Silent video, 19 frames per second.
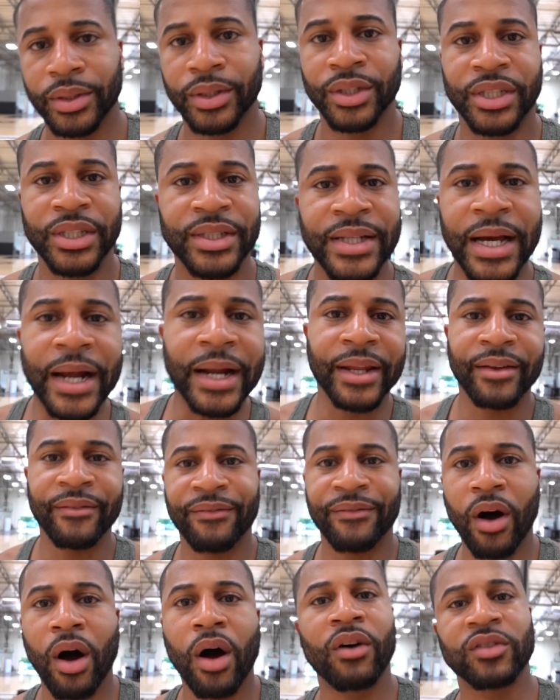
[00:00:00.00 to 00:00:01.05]
She's not an
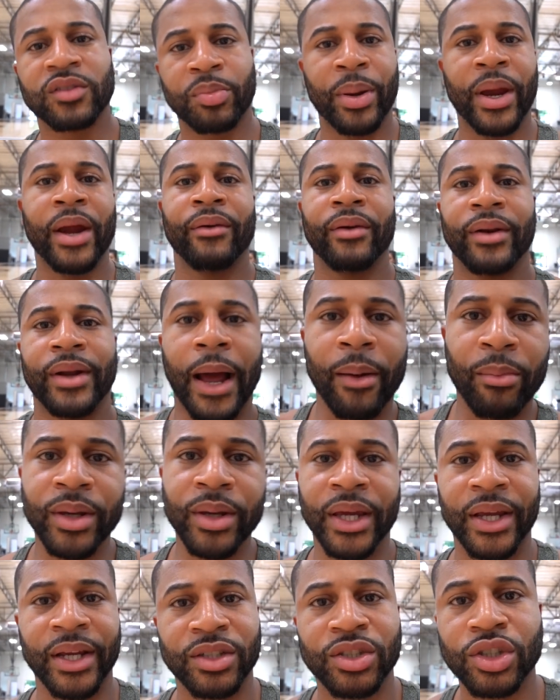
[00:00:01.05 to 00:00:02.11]
involved parent. I be
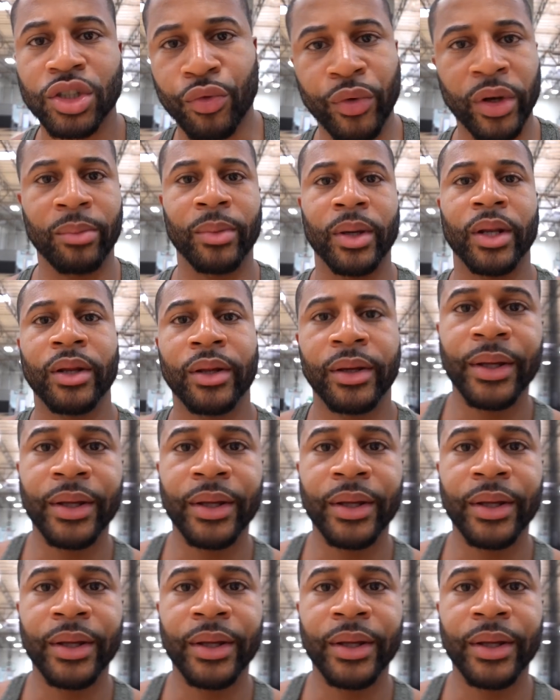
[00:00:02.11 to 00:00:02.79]
in here screaming.